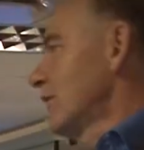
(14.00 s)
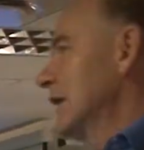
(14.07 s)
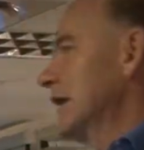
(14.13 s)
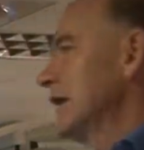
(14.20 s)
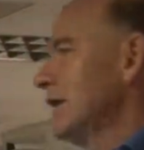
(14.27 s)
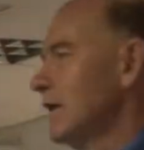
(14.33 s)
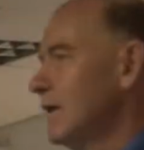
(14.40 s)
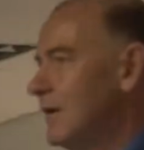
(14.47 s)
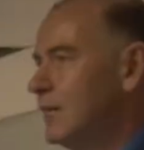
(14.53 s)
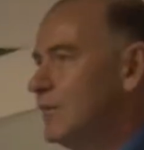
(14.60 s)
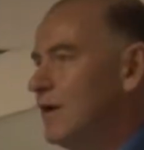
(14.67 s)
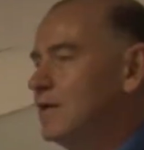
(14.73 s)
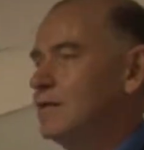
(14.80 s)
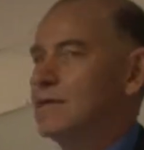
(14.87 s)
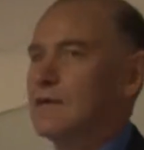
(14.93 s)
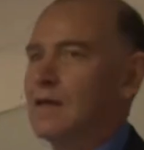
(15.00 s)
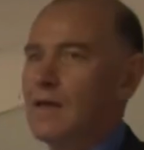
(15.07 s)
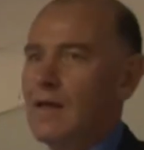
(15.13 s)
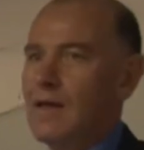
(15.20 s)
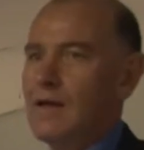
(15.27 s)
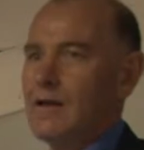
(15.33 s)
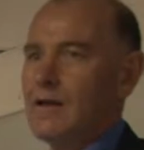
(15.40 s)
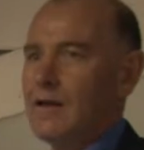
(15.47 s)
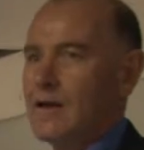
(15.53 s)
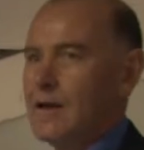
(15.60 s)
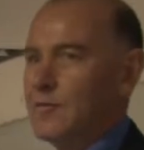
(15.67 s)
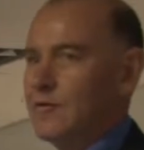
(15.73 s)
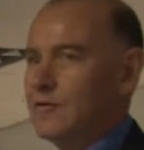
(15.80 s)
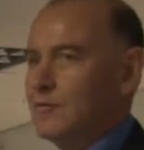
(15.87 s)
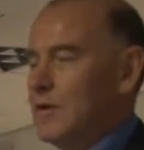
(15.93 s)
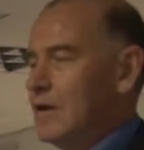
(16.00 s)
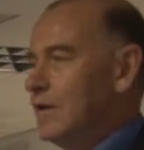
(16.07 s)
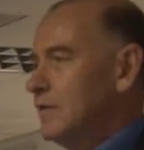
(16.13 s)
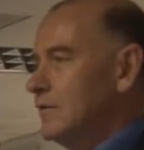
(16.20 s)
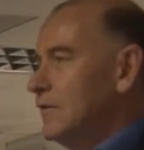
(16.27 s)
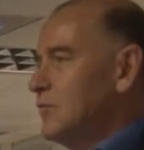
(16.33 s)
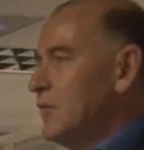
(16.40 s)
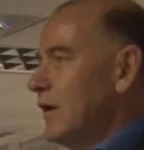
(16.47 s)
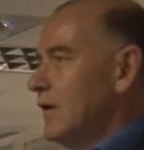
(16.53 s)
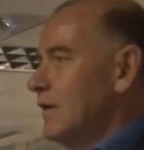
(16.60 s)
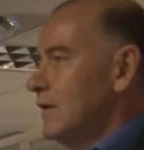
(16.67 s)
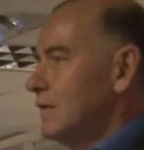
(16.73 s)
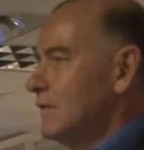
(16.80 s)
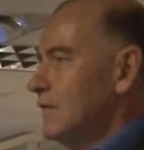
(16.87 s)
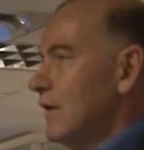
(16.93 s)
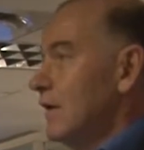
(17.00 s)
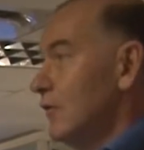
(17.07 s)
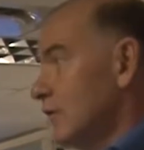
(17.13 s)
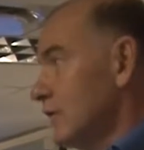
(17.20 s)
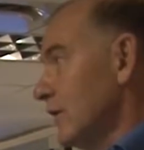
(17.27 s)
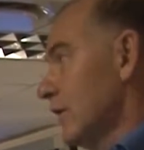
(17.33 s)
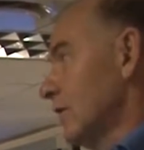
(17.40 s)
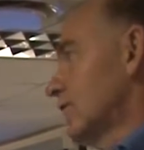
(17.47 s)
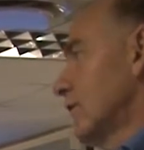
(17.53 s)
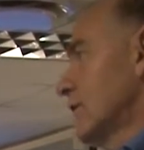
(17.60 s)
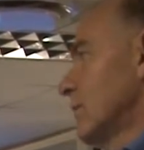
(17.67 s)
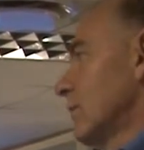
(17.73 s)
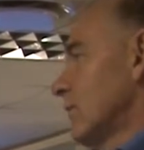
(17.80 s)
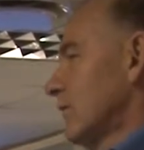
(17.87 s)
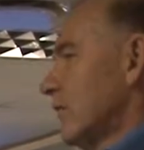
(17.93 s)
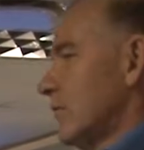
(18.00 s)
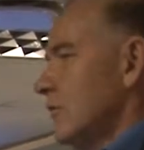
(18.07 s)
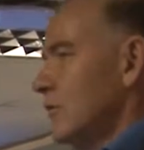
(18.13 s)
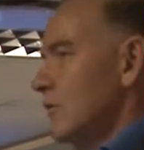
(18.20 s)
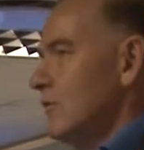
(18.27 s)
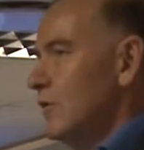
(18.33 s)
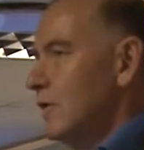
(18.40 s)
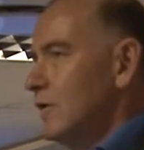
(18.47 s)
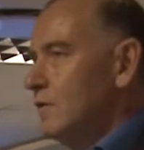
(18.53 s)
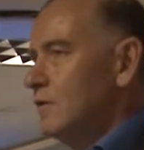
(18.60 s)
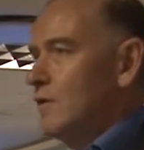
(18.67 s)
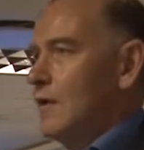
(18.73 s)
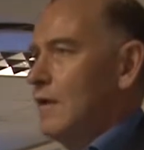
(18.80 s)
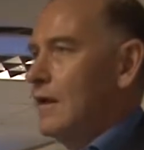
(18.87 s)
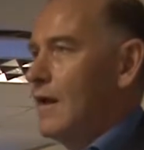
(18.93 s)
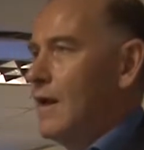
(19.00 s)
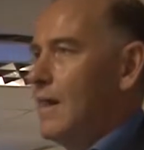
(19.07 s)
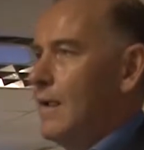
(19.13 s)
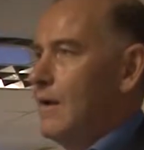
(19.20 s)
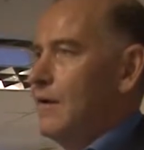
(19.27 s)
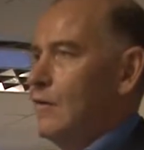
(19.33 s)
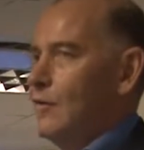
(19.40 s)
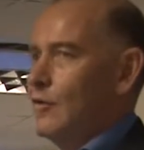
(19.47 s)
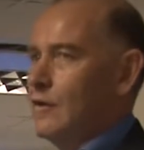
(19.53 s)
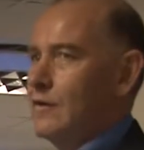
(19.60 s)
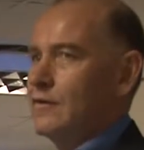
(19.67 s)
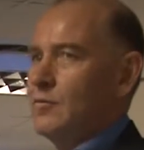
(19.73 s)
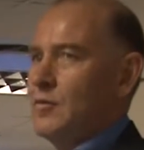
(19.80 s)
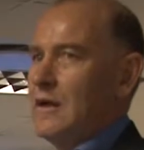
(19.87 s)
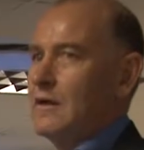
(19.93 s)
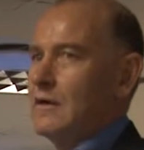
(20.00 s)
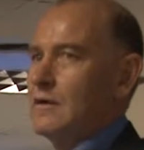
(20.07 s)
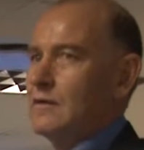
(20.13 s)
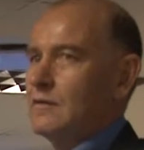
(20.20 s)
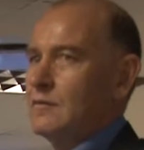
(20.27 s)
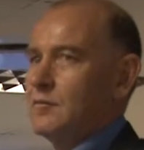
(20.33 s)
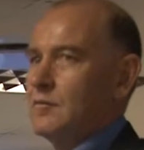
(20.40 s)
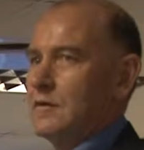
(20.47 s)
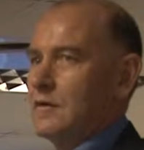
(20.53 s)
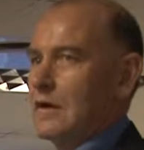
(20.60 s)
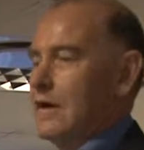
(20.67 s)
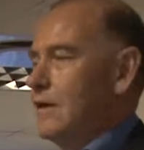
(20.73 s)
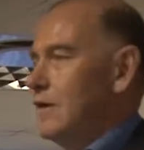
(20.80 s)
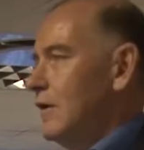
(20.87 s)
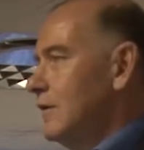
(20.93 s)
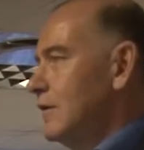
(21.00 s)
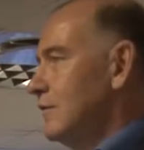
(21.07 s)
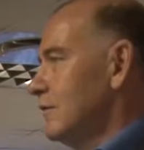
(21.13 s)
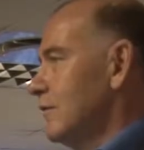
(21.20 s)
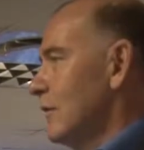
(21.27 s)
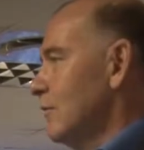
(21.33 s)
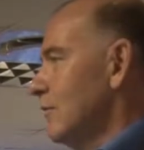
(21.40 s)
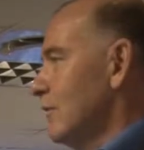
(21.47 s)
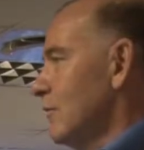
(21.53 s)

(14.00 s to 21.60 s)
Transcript: really amazing lineup of speakers and panelists, and also from you, the audience. I think all of the speakers, particularly those from